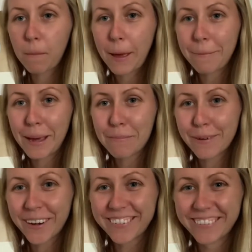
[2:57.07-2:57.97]
my
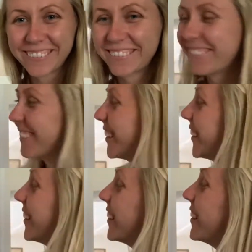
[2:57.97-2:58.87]
paper.
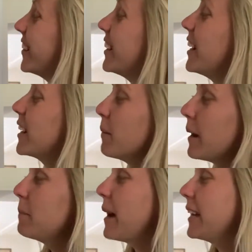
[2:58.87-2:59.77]
Come
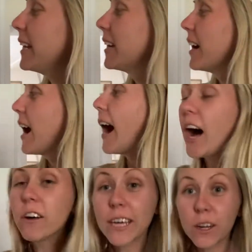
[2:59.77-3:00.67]
on, Penny,
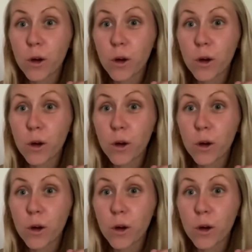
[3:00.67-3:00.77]
I'll get a